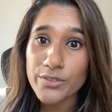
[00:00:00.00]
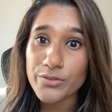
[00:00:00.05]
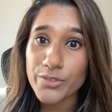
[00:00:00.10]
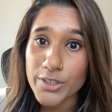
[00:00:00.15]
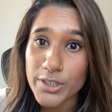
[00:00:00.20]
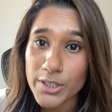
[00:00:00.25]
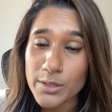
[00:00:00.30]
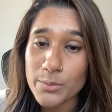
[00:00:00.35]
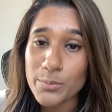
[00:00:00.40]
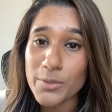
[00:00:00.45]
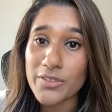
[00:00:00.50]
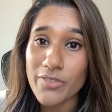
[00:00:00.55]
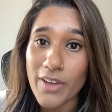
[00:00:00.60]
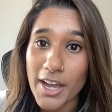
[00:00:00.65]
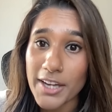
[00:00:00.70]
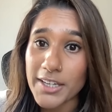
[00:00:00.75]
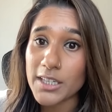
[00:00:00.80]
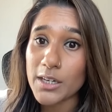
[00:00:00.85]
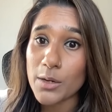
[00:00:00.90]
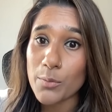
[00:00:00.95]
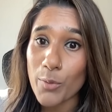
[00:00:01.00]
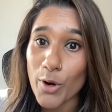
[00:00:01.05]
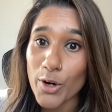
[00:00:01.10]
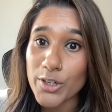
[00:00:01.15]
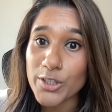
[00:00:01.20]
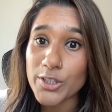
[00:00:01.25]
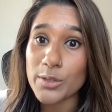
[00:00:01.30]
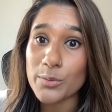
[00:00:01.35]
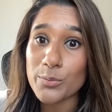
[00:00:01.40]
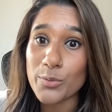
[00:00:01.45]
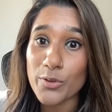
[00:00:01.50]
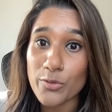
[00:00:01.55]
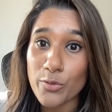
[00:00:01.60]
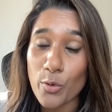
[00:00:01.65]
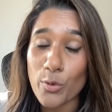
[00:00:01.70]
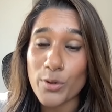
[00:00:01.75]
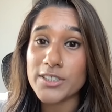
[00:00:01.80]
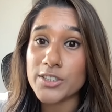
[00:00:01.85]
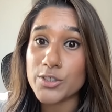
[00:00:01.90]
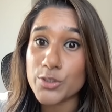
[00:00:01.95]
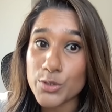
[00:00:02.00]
for you to be finding a partner before it's